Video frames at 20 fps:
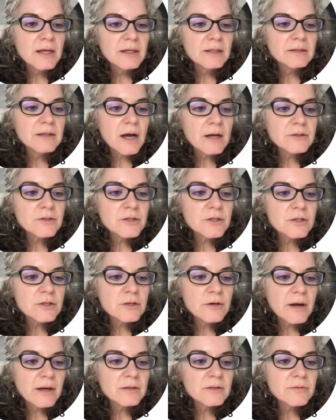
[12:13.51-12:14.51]
not just
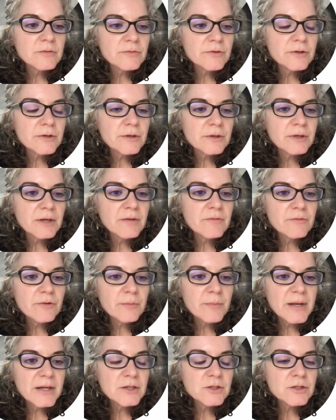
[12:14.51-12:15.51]
transfer
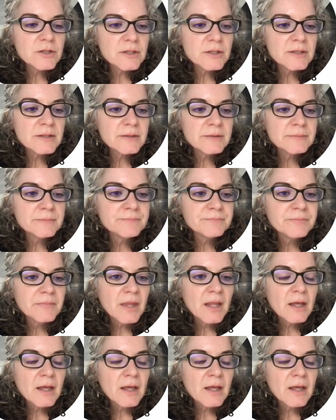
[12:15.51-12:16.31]
information,